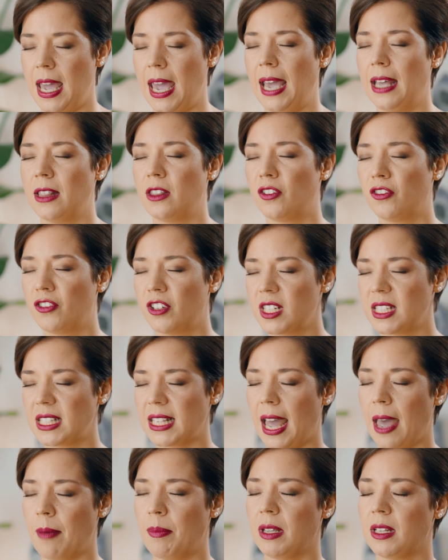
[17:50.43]
And the first
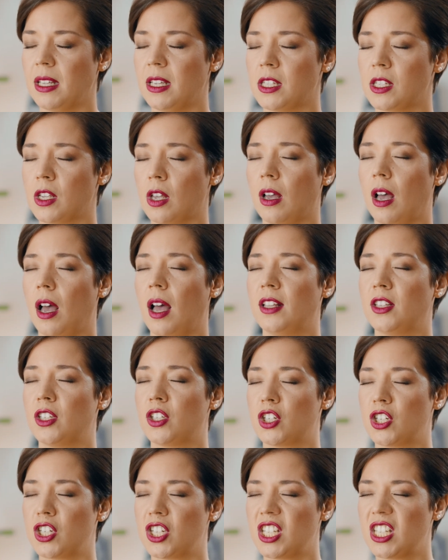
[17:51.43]
habit is
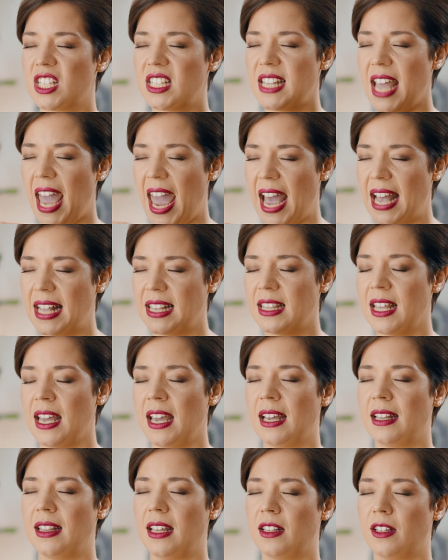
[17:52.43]
understand
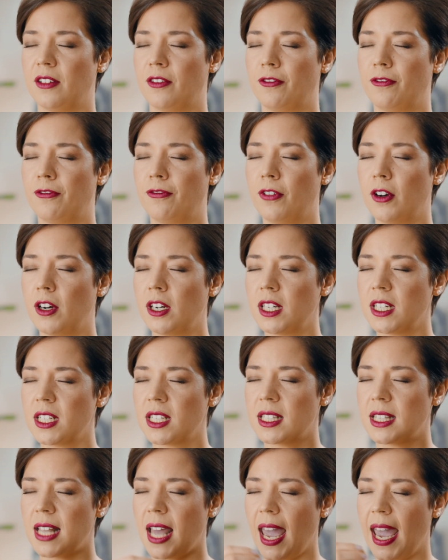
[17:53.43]
that the
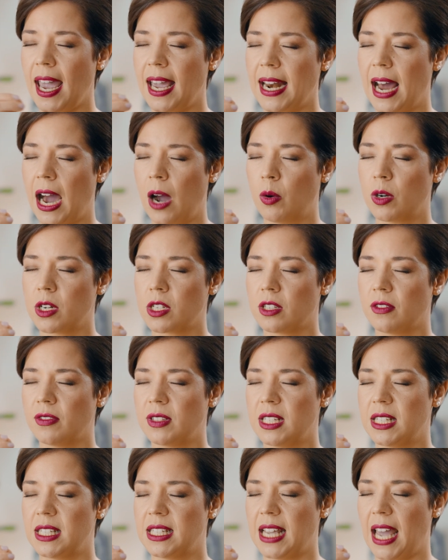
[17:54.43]
first 8 hours of
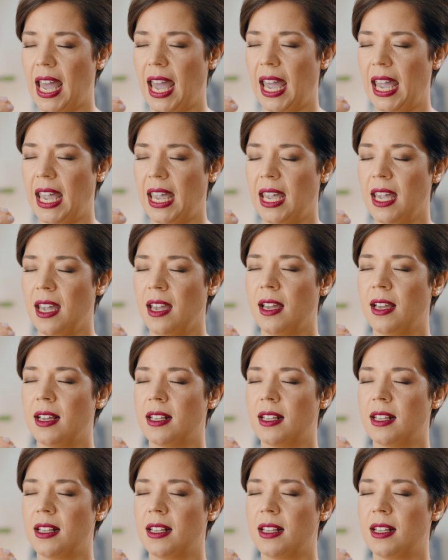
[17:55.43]
the day,